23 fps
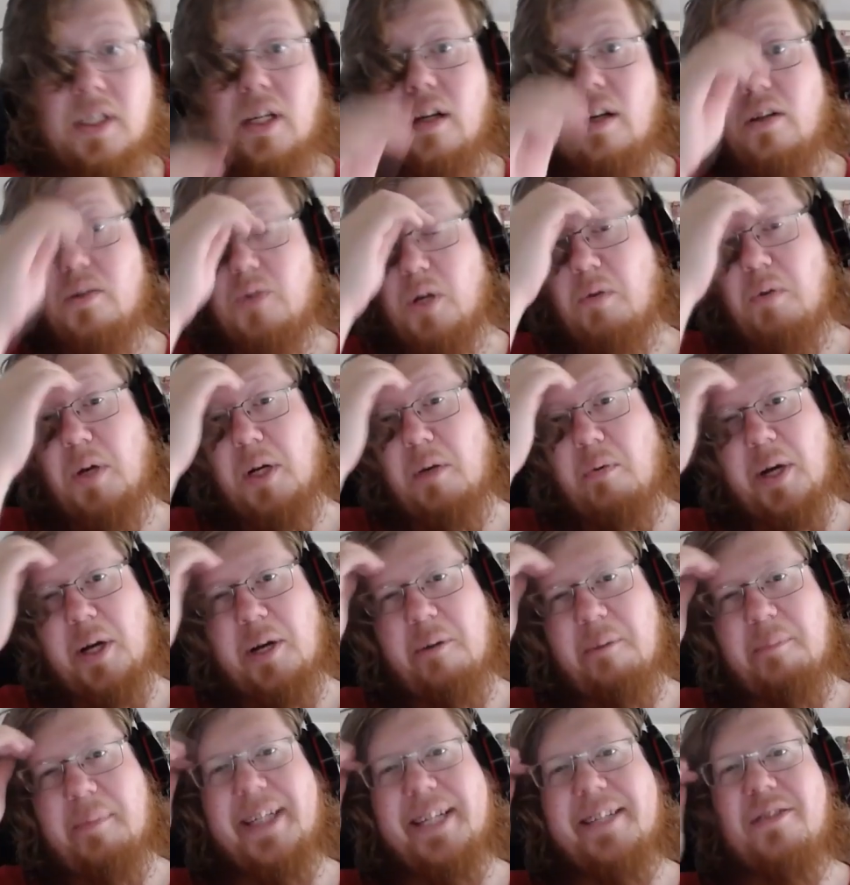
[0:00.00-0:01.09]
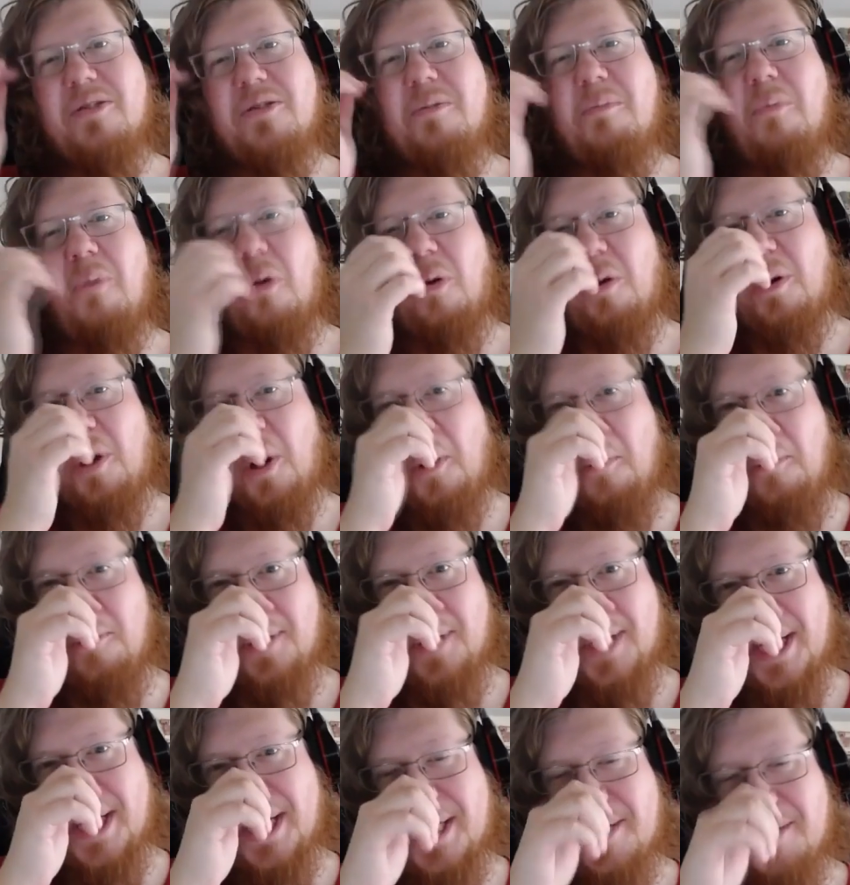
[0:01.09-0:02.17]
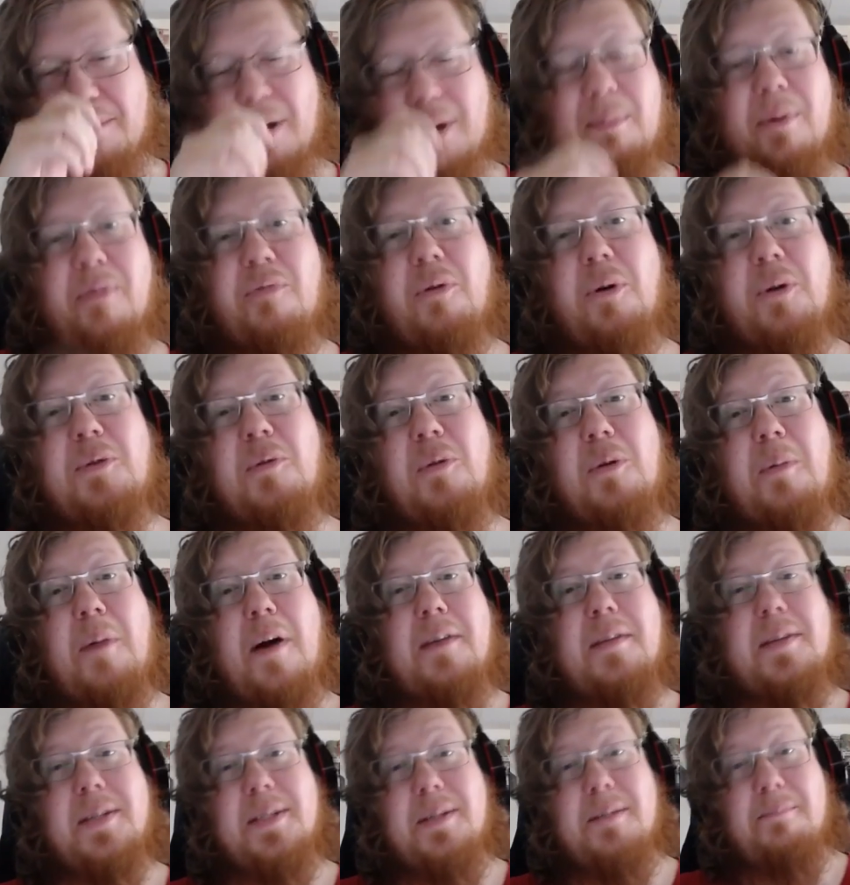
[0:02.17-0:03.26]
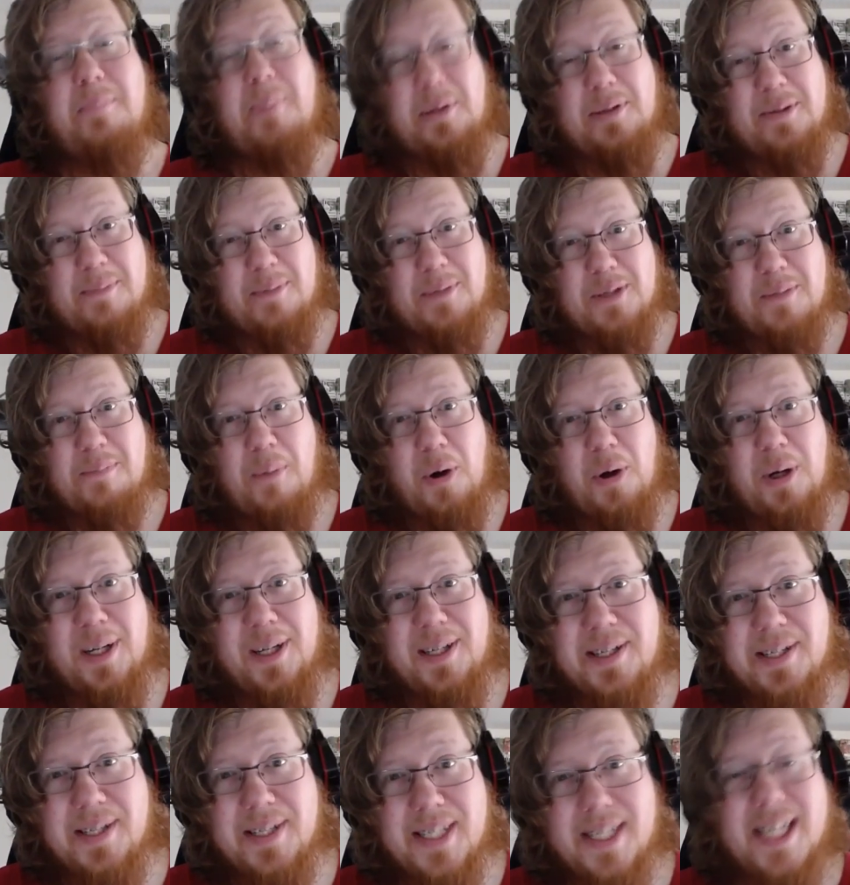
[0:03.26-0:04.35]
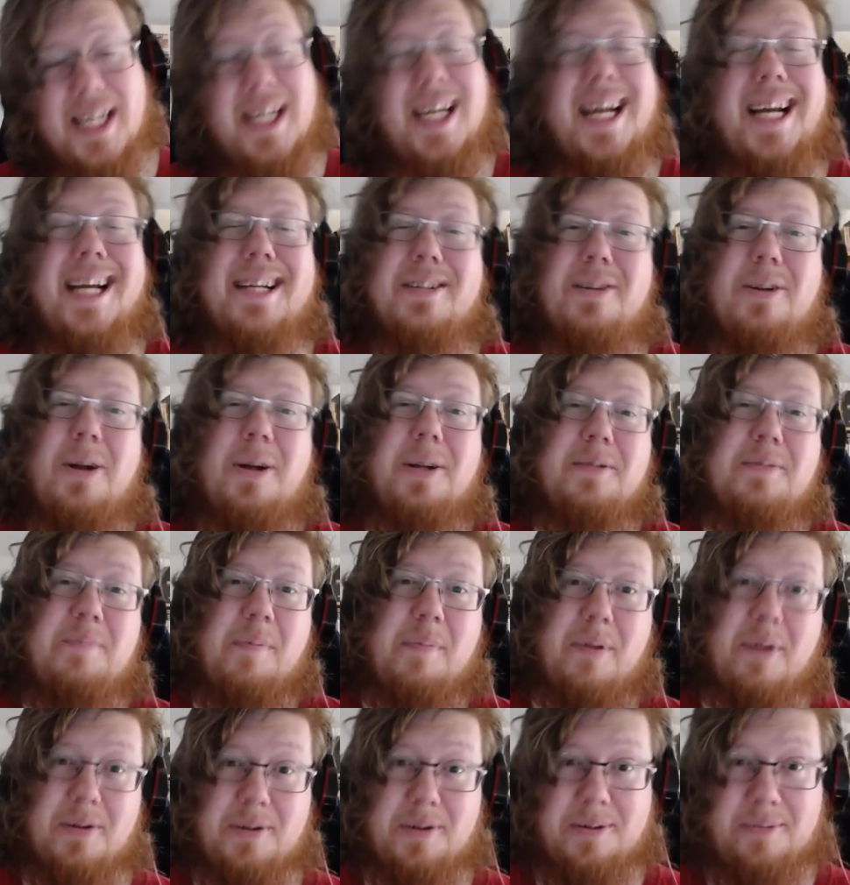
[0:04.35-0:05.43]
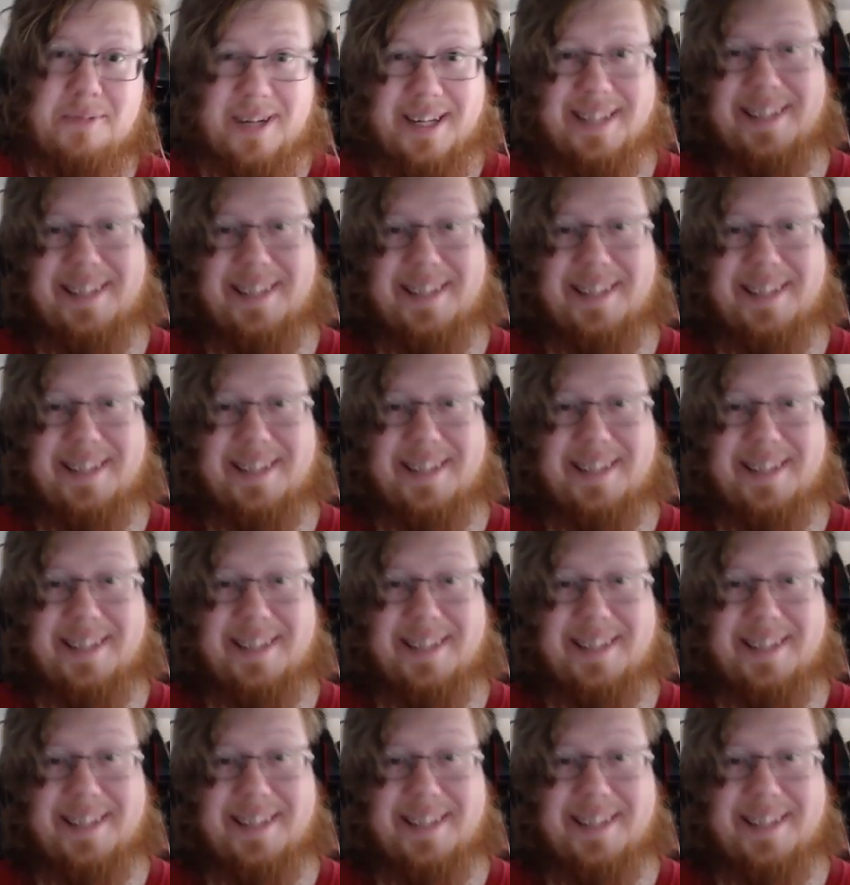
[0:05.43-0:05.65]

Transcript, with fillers: So you want to welcome back to some more Code Geass, but before I talk about this and possible spoilers, here's an artist promotion right